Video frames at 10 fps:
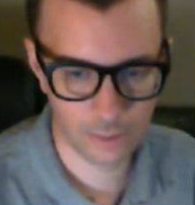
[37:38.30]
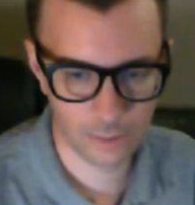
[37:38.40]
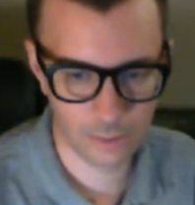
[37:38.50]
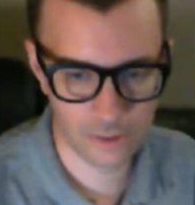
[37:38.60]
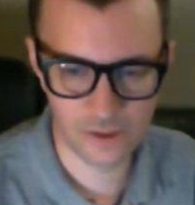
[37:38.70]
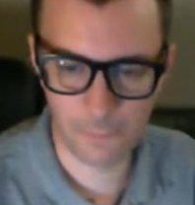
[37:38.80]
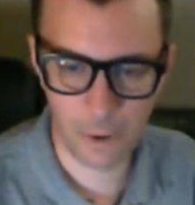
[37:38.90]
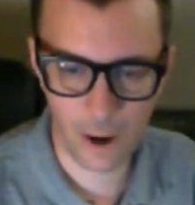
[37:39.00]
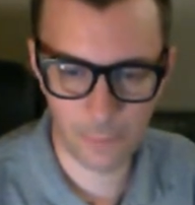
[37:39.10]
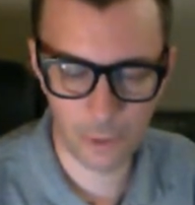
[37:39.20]
Is it
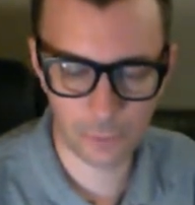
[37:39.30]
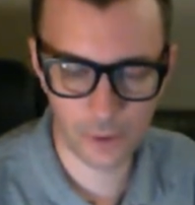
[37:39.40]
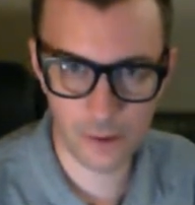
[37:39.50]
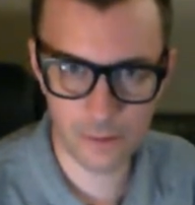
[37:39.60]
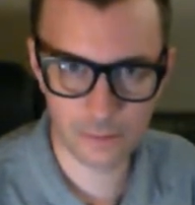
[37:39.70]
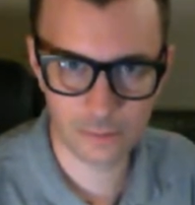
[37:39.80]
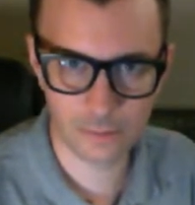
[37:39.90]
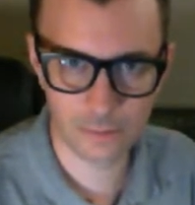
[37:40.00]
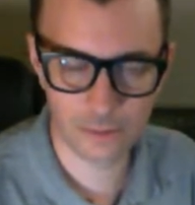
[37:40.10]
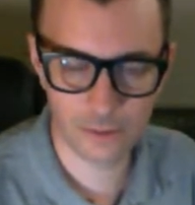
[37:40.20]
pop-out player?
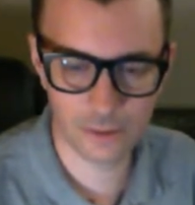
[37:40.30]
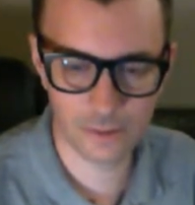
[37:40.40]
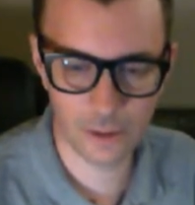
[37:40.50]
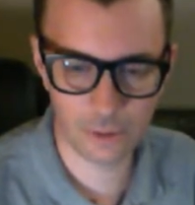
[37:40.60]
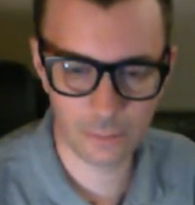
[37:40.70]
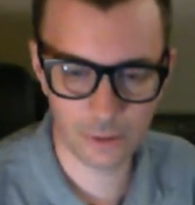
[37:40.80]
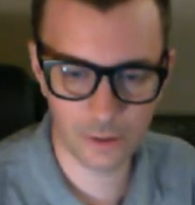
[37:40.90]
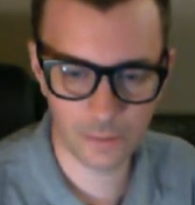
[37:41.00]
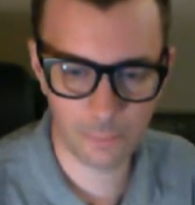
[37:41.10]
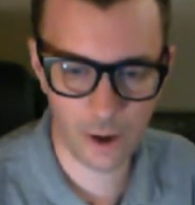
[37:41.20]
Is that what I'm looking at?
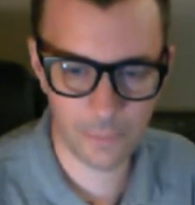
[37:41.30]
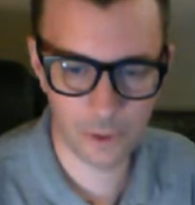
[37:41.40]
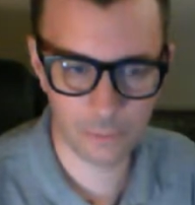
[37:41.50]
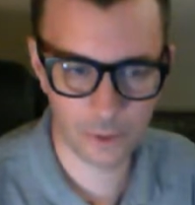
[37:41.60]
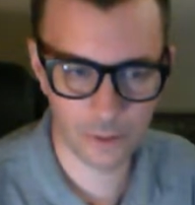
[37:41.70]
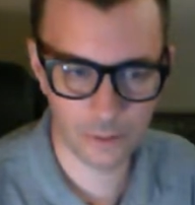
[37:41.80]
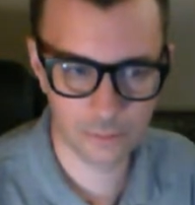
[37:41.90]
Pop-out player?